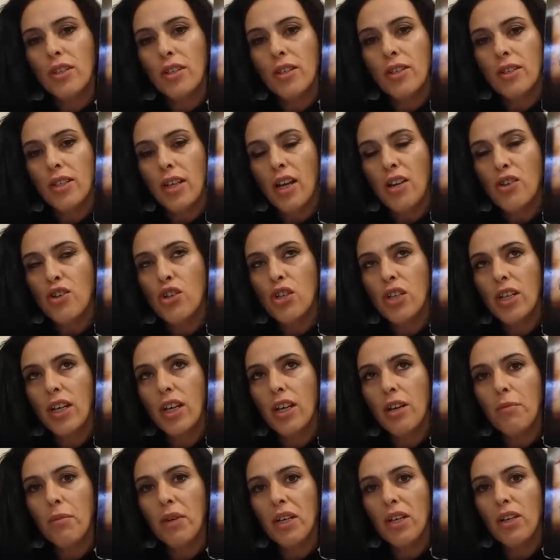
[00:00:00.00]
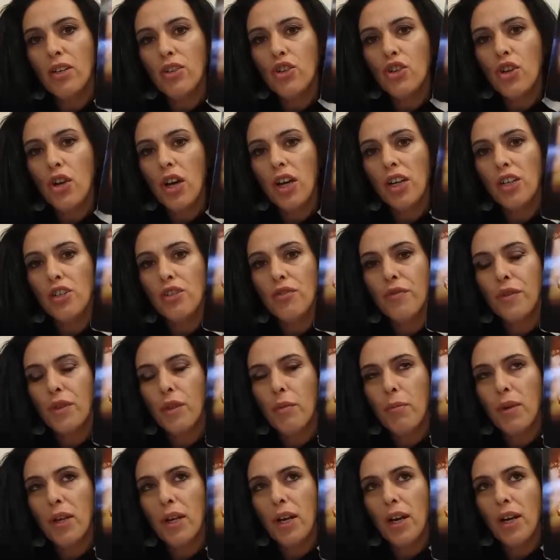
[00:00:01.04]
it's actually going to be a change for
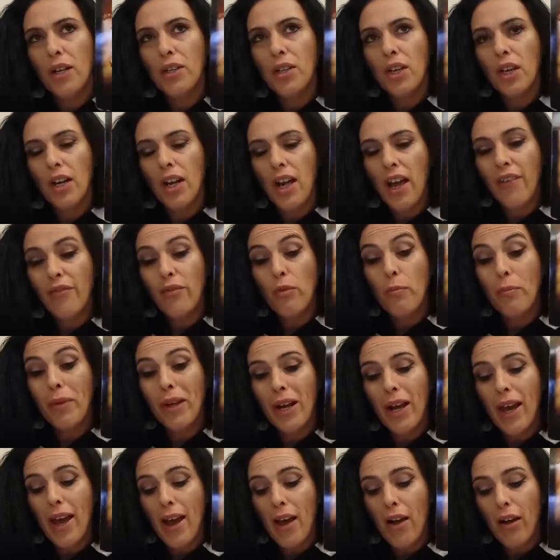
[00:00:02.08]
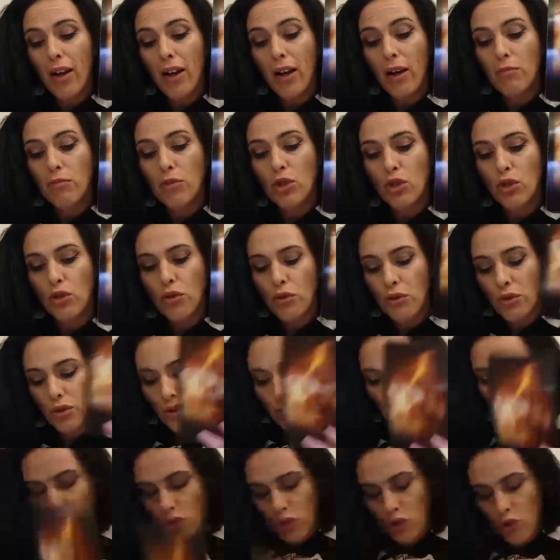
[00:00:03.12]
the better and you're going to have a better outcome to the
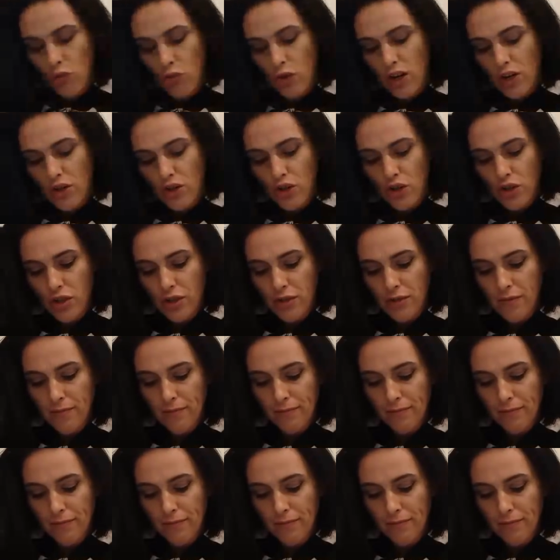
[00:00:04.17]
situation.